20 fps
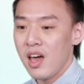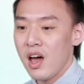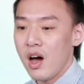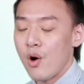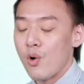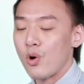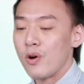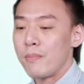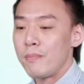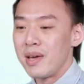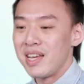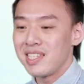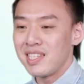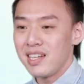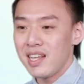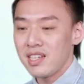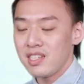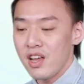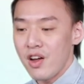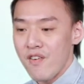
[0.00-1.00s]
or
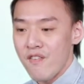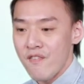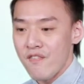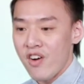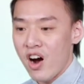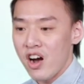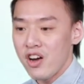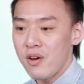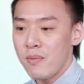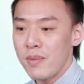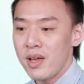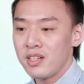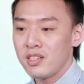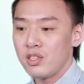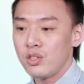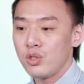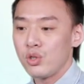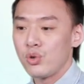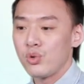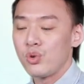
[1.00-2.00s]
business environments
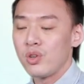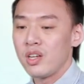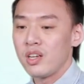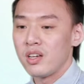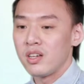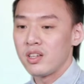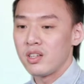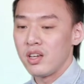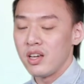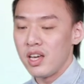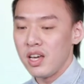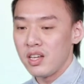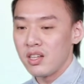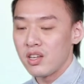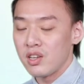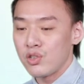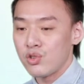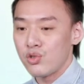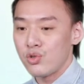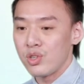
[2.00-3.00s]
to the
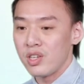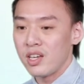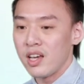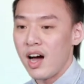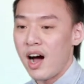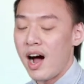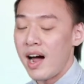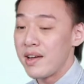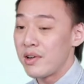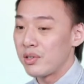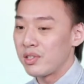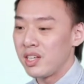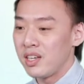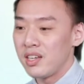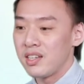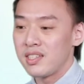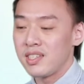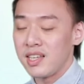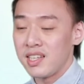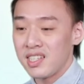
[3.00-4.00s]
industry
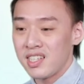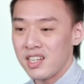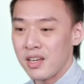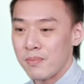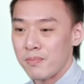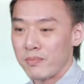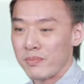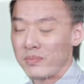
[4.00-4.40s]
IoT system.